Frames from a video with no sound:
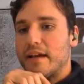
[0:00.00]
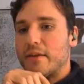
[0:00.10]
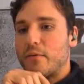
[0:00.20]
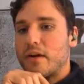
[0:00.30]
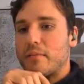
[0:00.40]

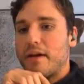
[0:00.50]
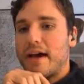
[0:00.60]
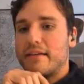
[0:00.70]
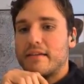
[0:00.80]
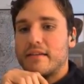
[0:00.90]
and then we're going to
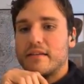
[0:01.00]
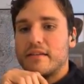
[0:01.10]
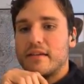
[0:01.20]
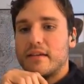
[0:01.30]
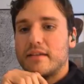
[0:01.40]
pass
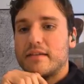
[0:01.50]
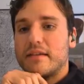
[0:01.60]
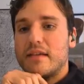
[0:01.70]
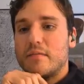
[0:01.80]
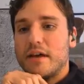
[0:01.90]
it the
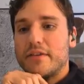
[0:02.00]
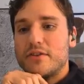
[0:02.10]
schema,